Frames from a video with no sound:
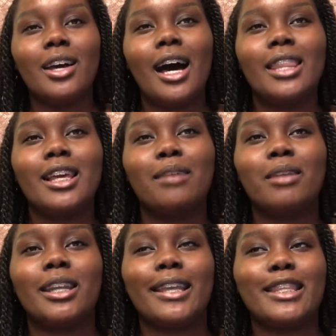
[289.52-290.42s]
I think I'm
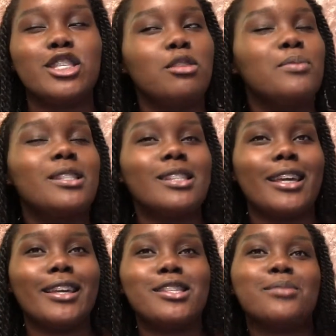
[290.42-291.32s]
gonna get the cheapest
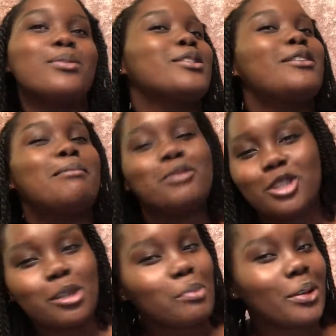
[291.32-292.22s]
ticket just because their name is
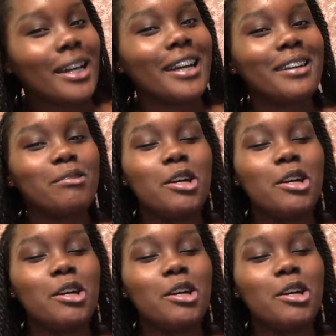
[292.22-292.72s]
Cheapo Air.